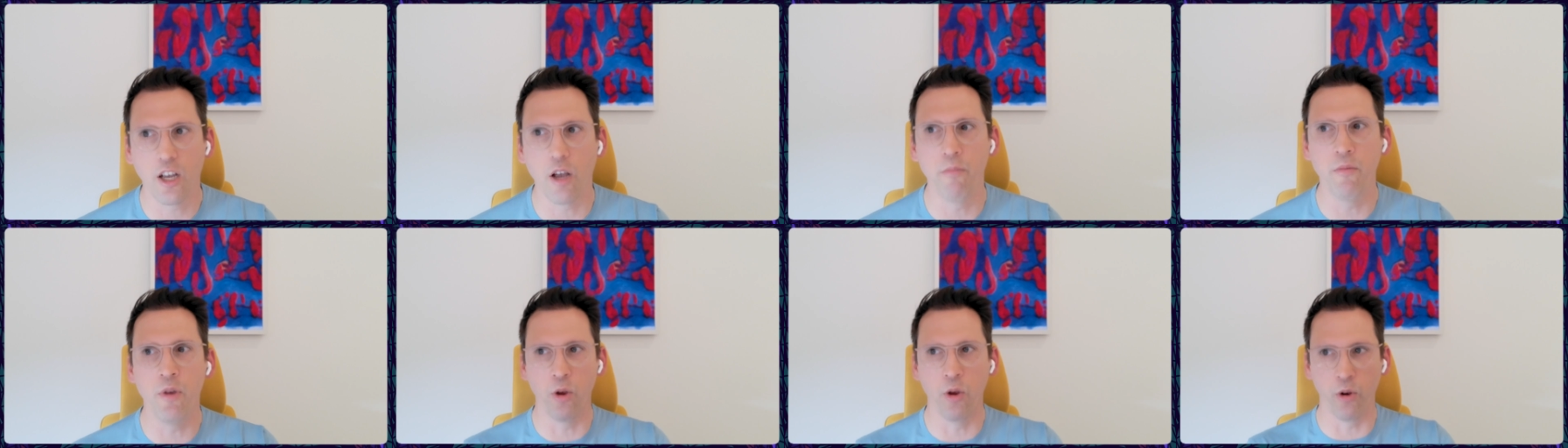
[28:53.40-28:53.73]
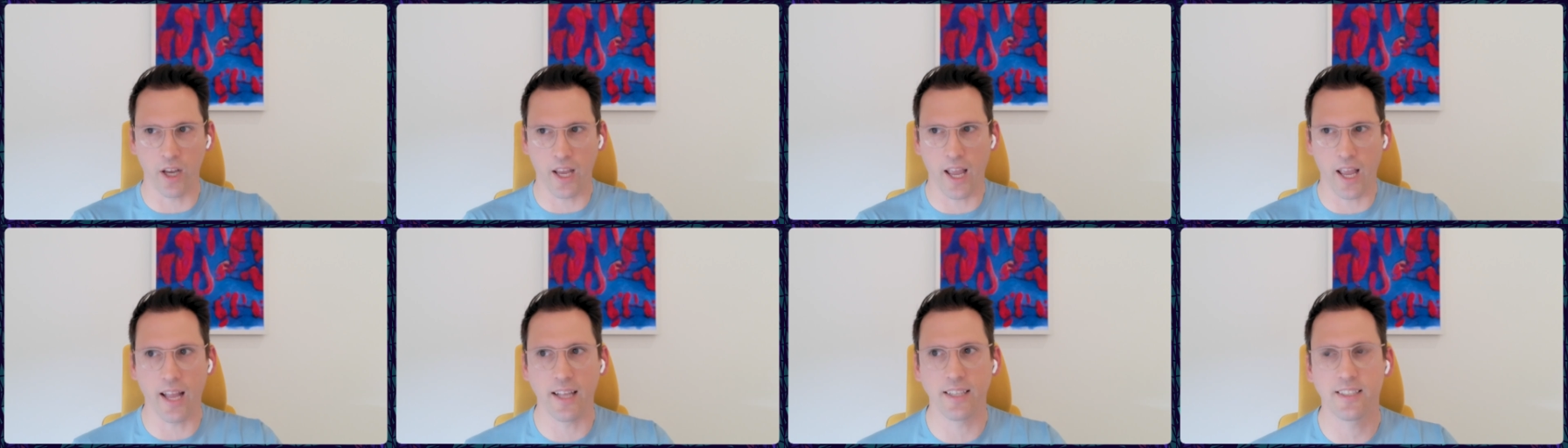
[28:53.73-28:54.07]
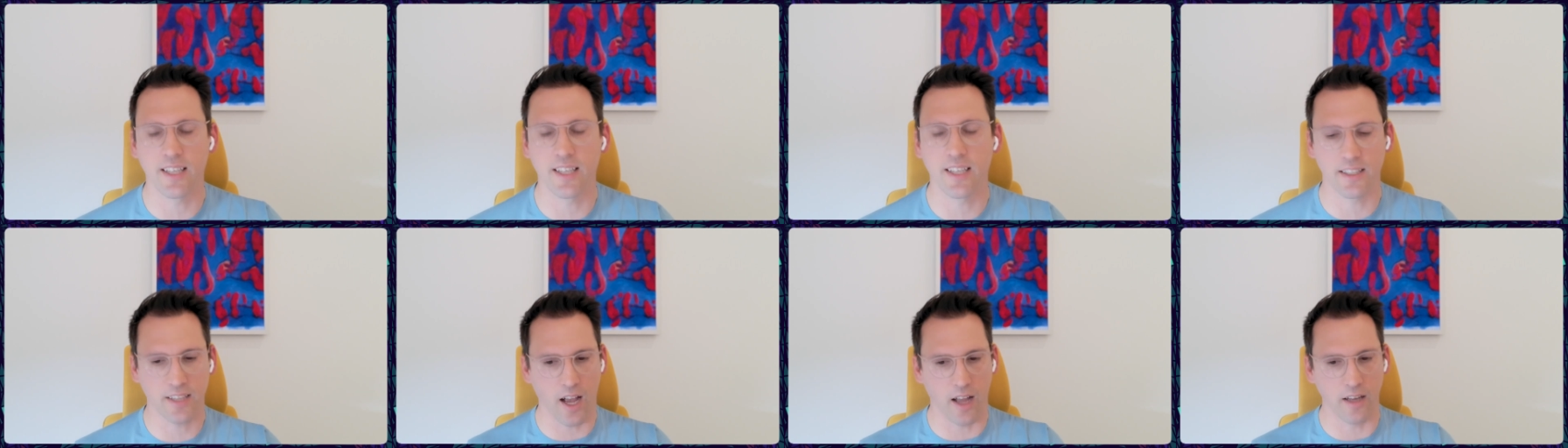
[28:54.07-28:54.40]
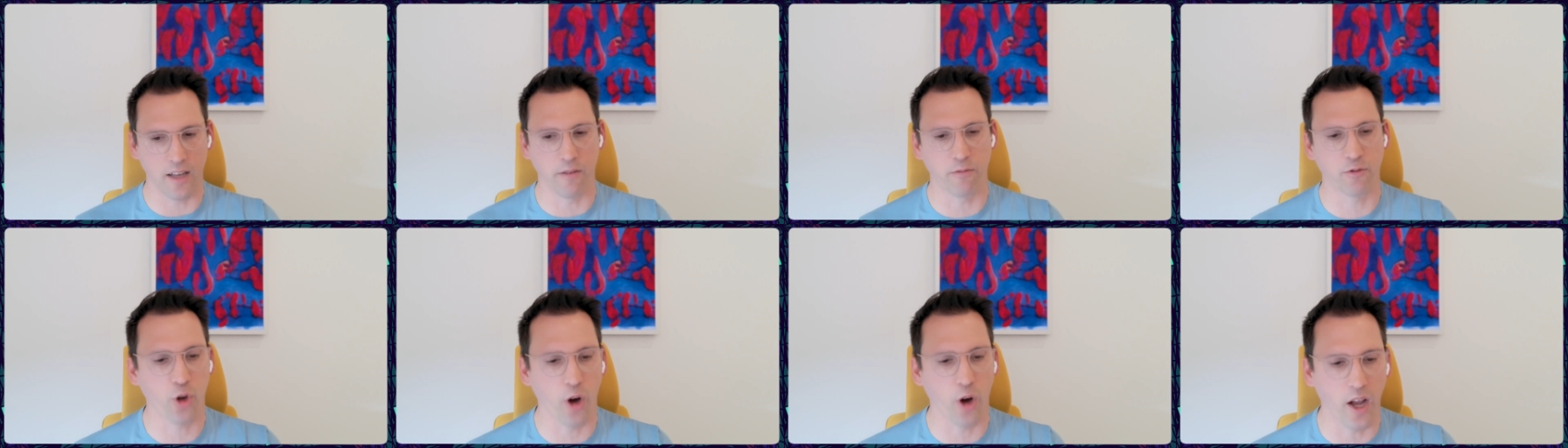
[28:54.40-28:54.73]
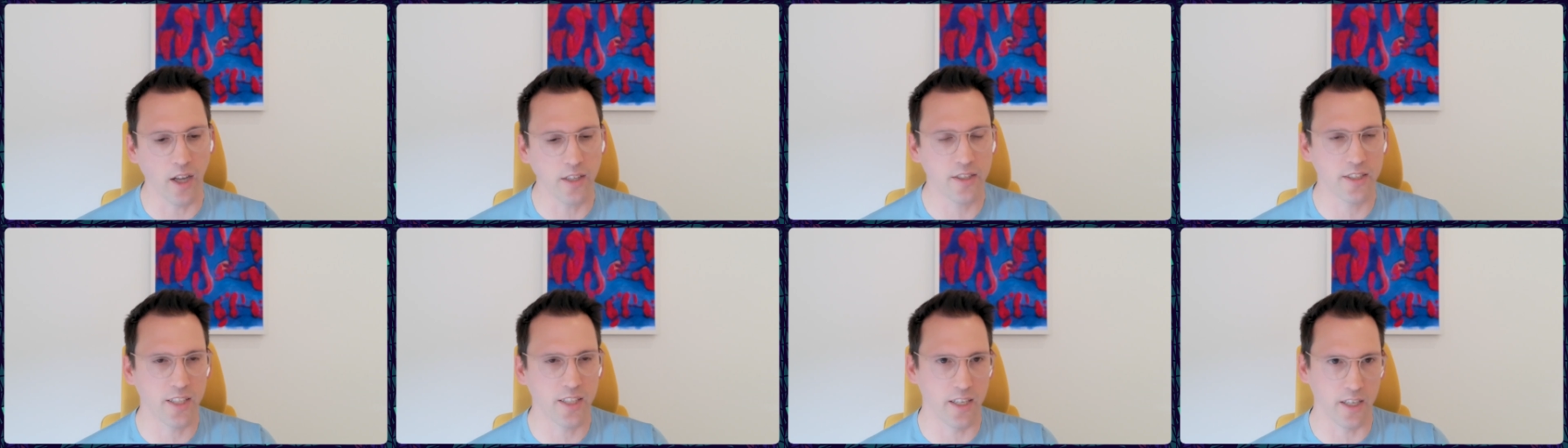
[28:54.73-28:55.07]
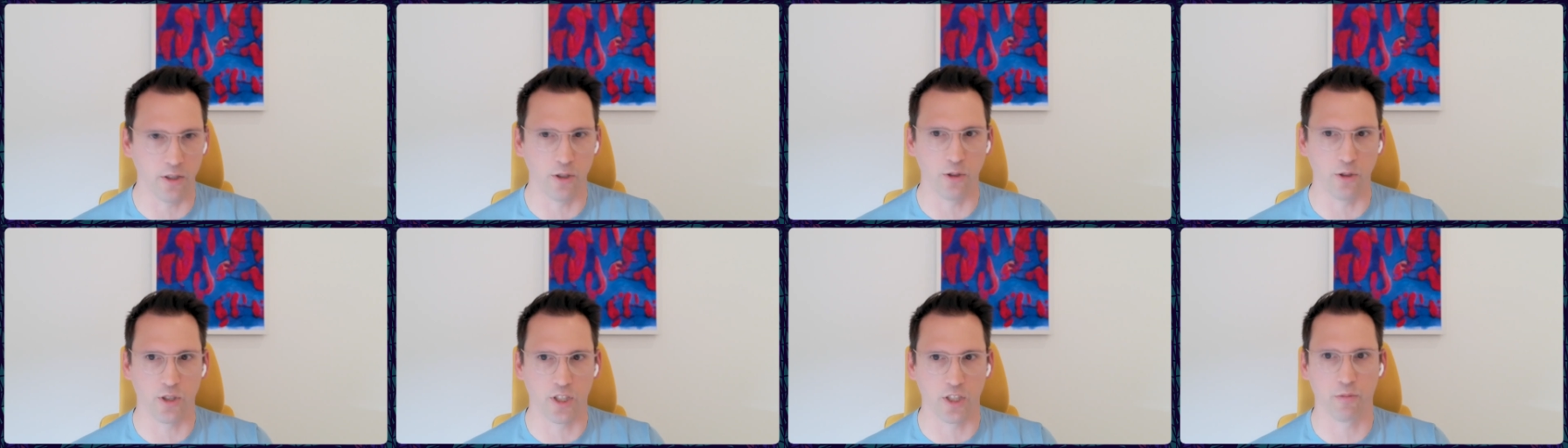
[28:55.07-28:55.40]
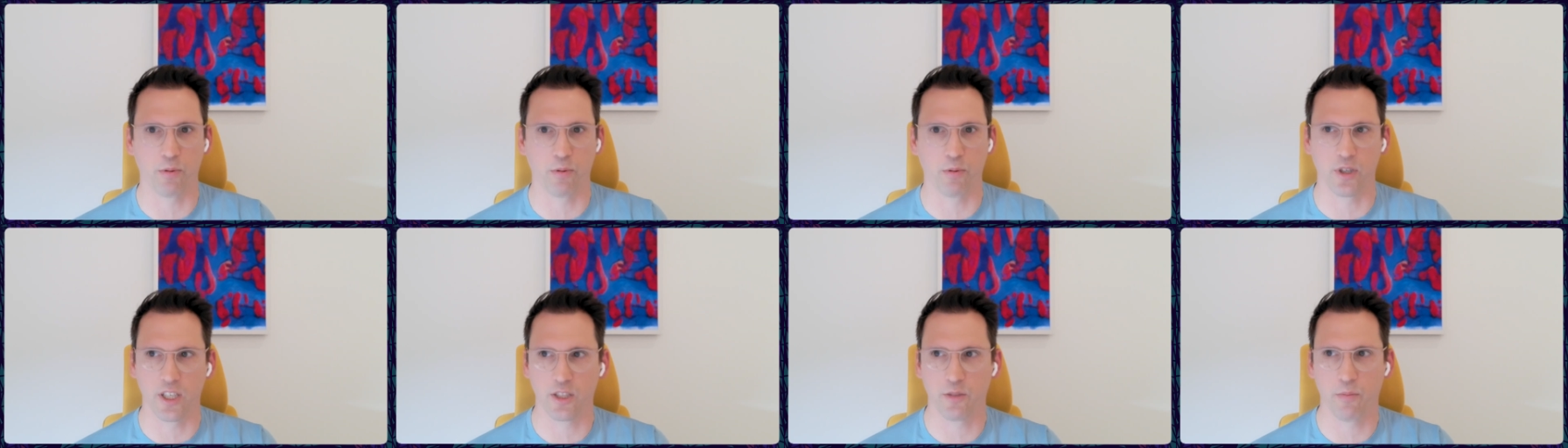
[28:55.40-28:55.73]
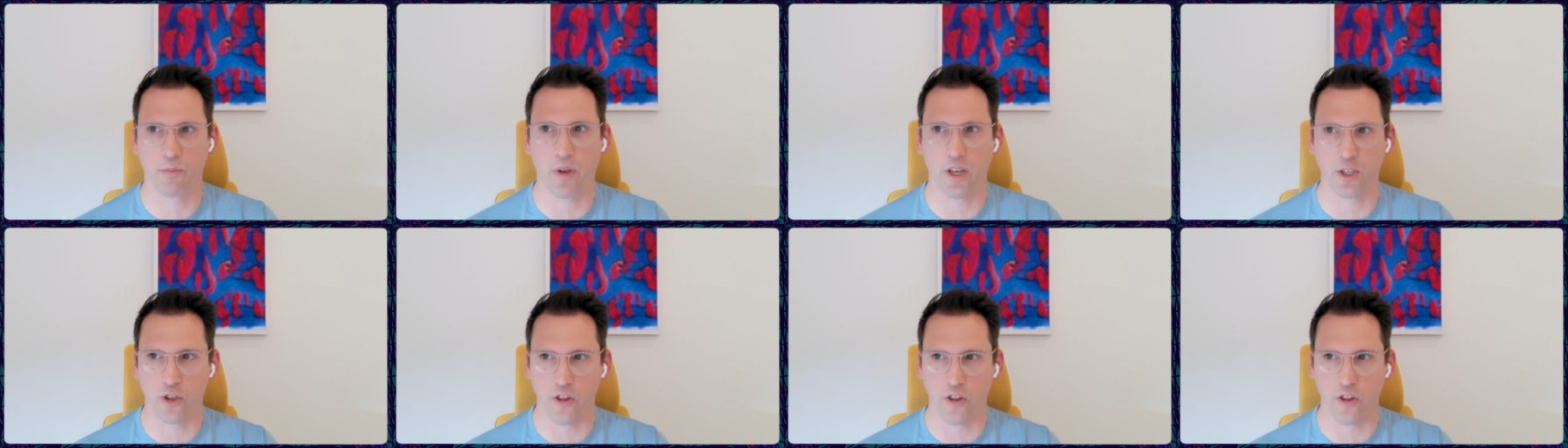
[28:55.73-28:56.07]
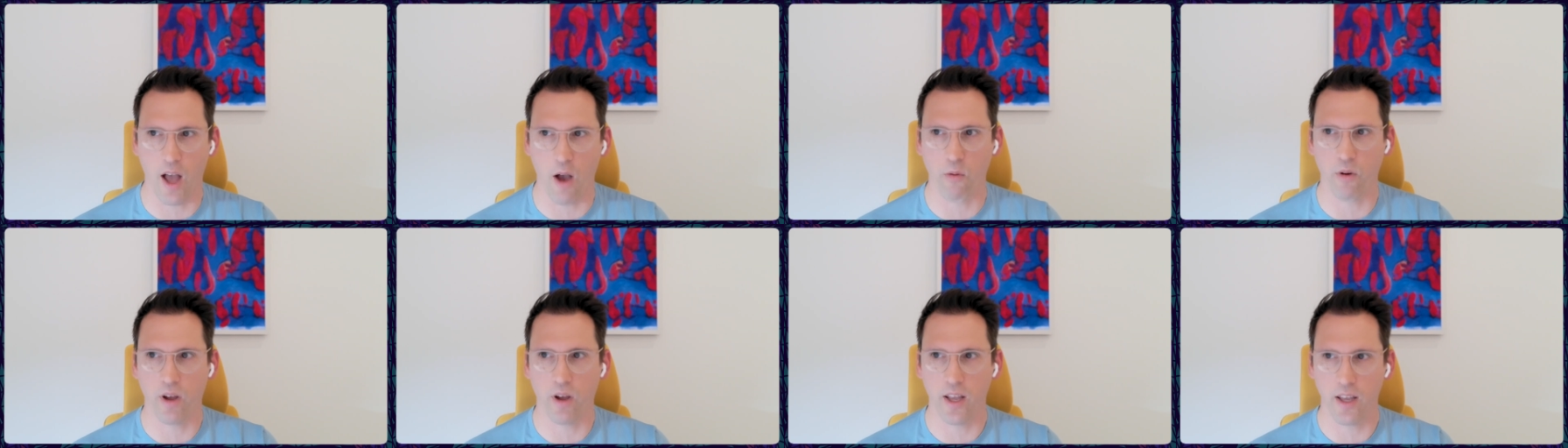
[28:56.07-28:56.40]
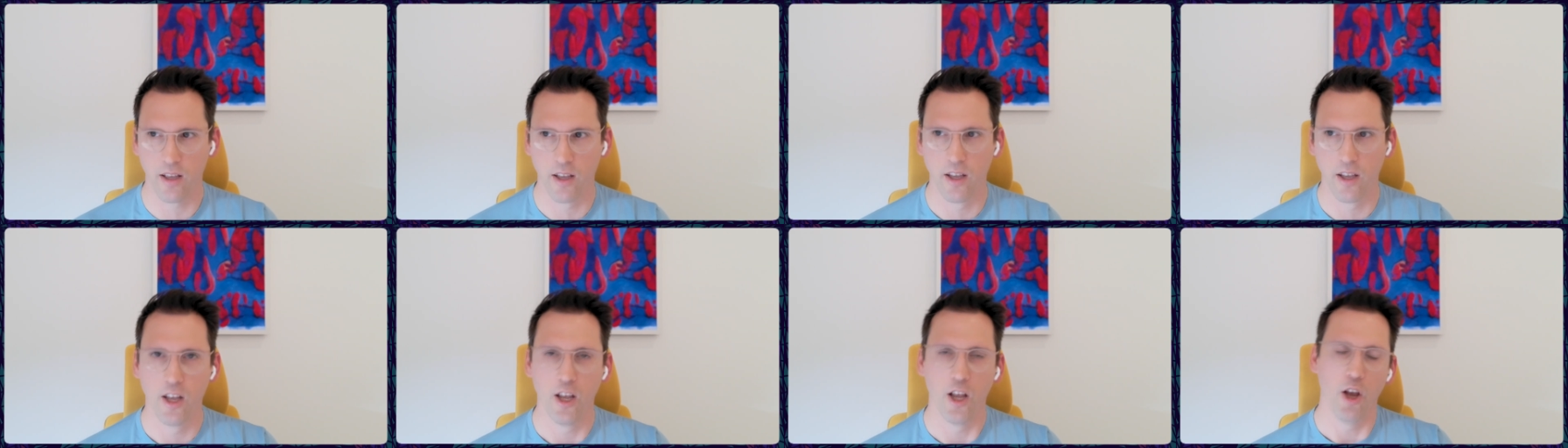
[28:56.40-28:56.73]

communicates this kind of trust and induces participation that way.